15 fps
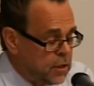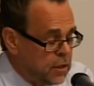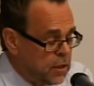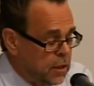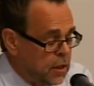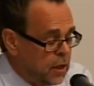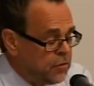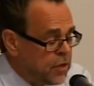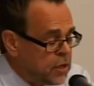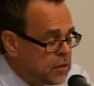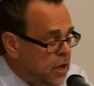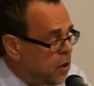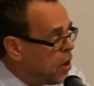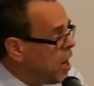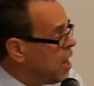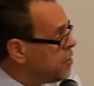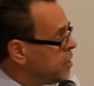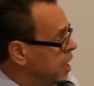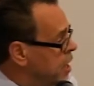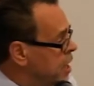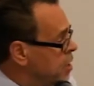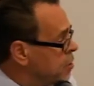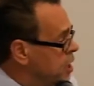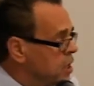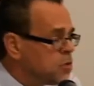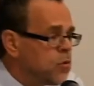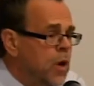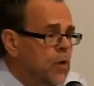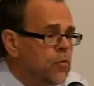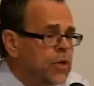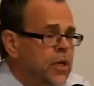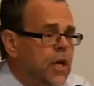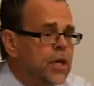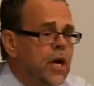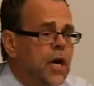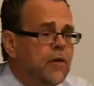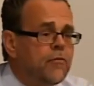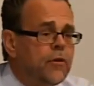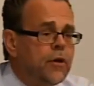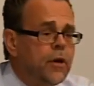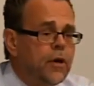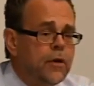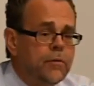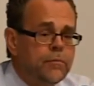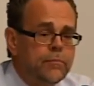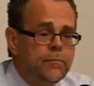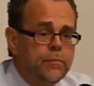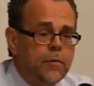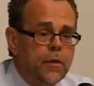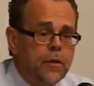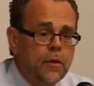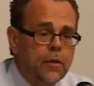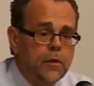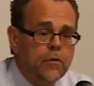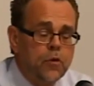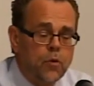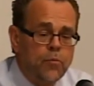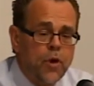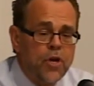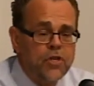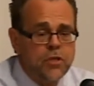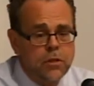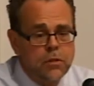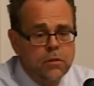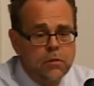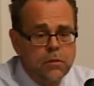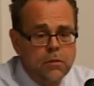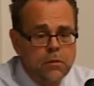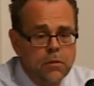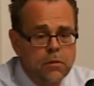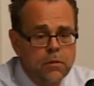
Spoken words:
I think there are other areas where we can have cooperations.